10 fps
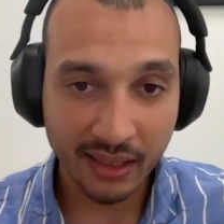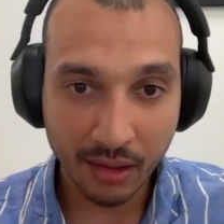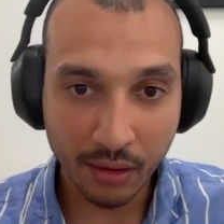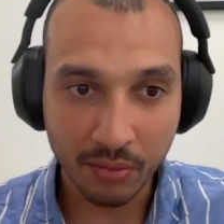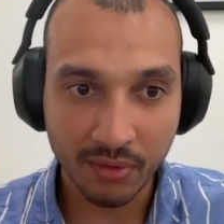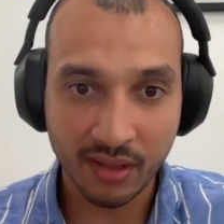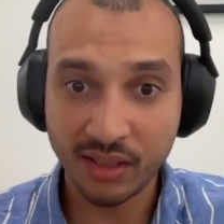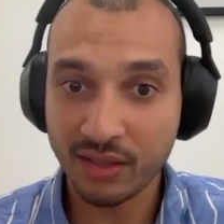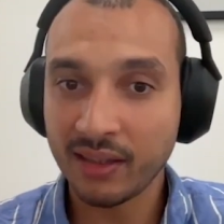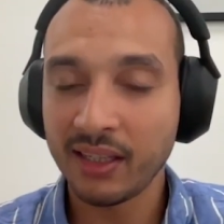
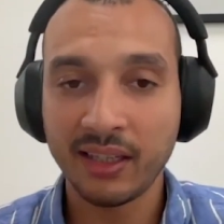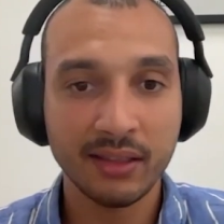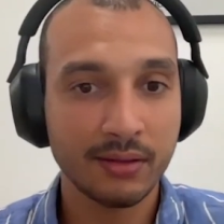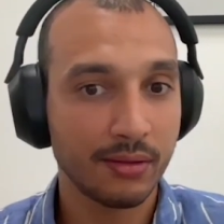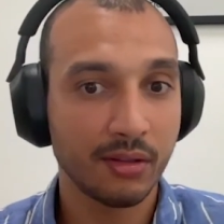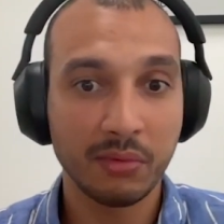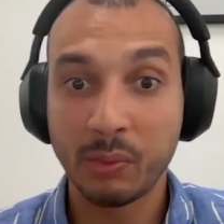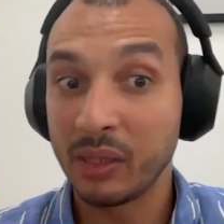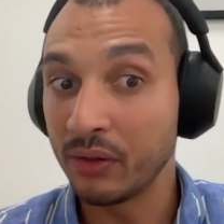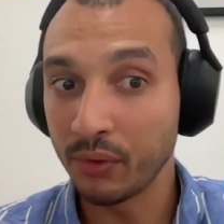documentation links, or
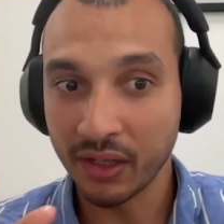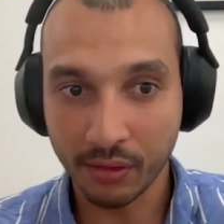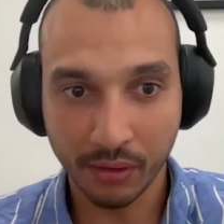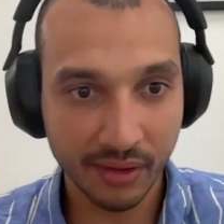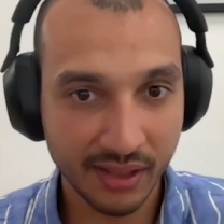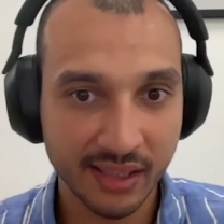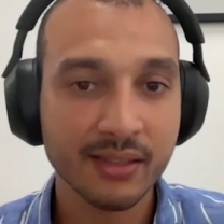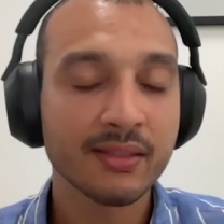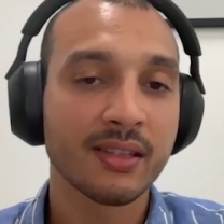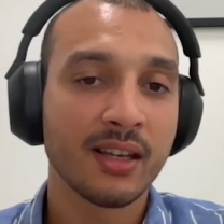maybe
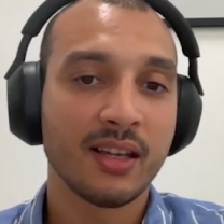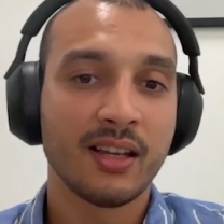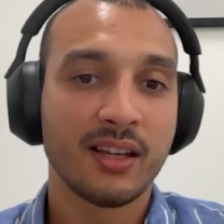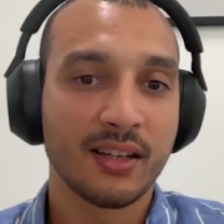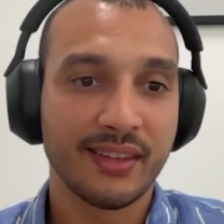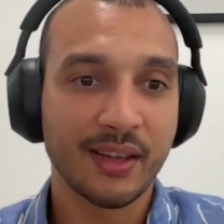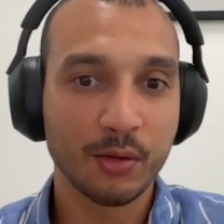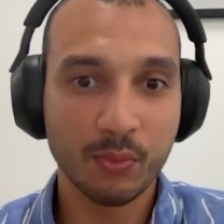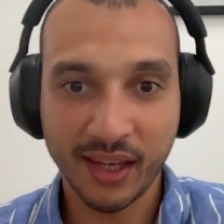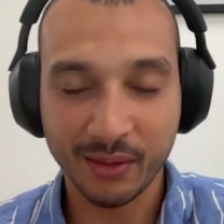recordings, that
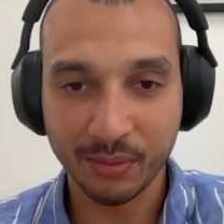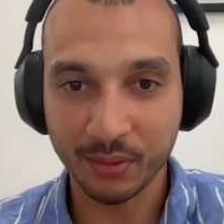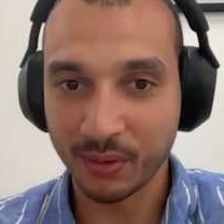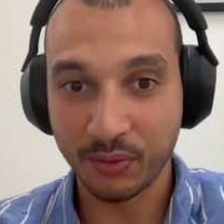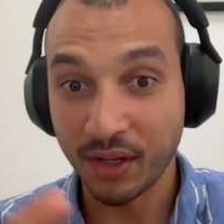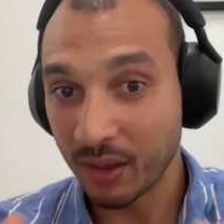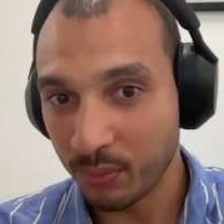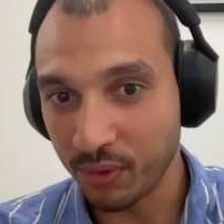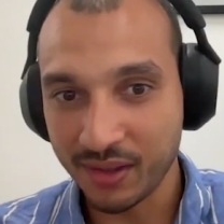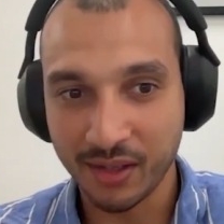would be helpful. If you can
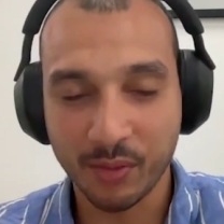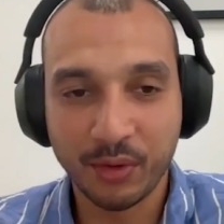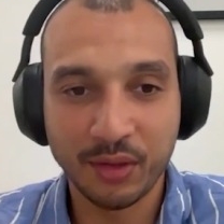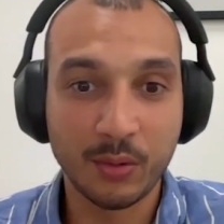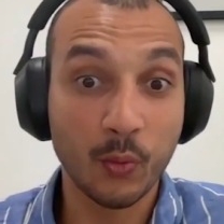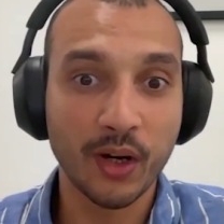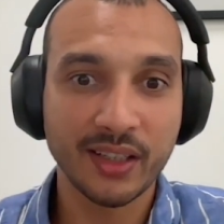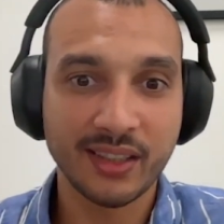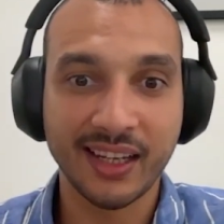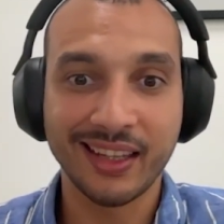point the community to
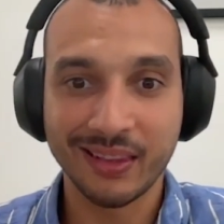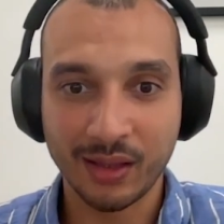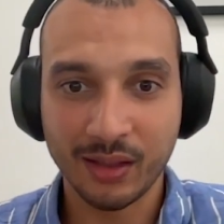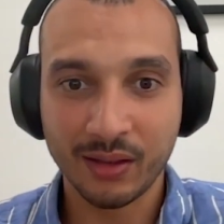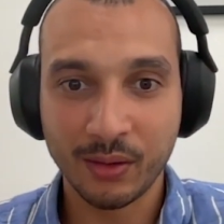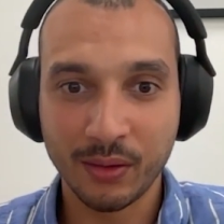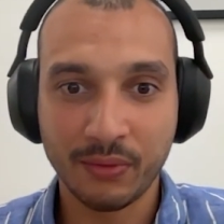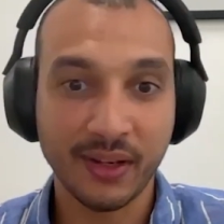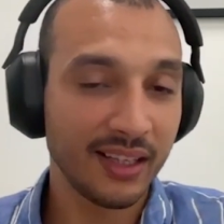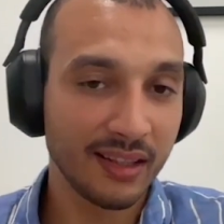where they can
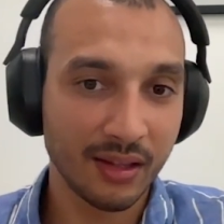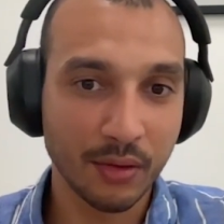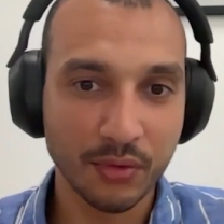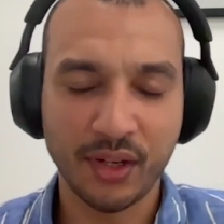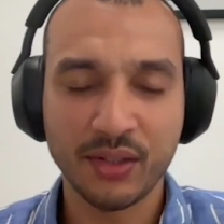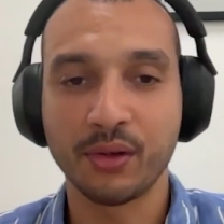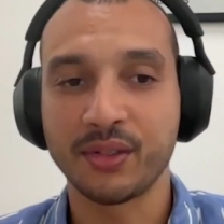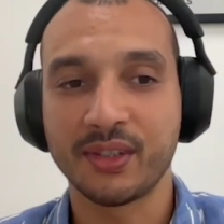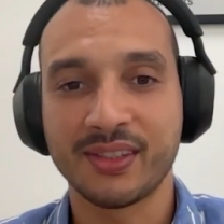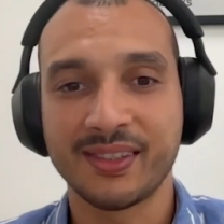find those
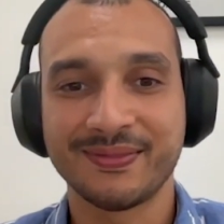resources.